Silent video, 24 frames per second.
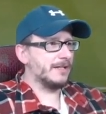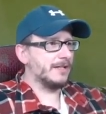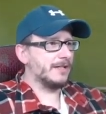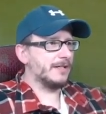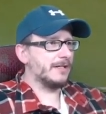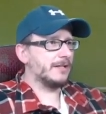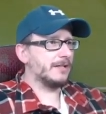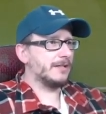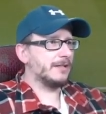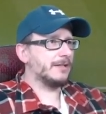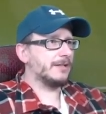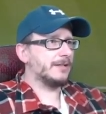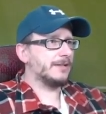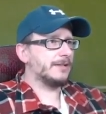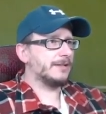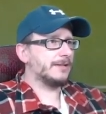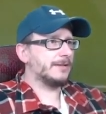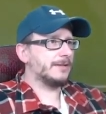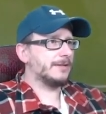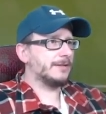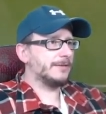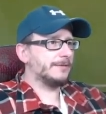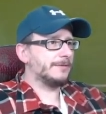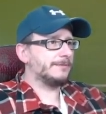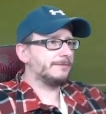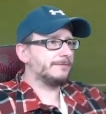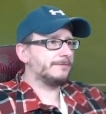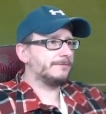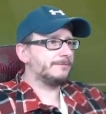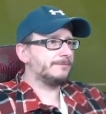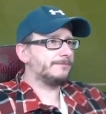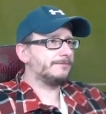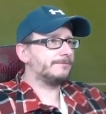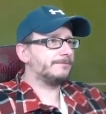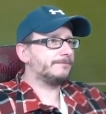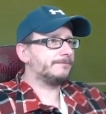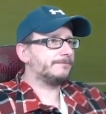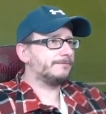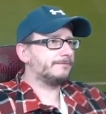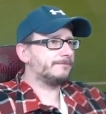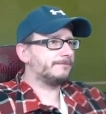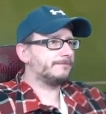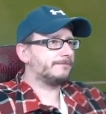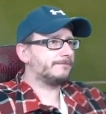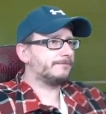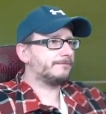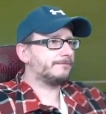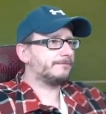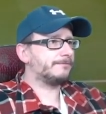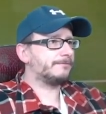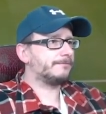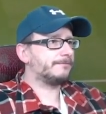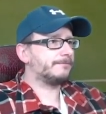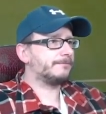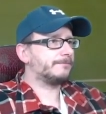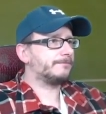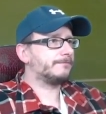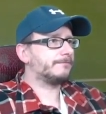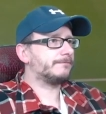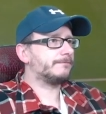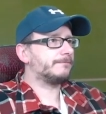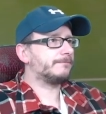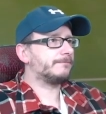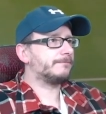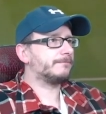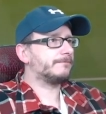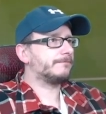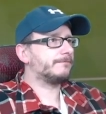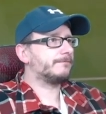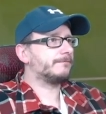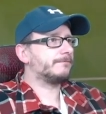[no speech]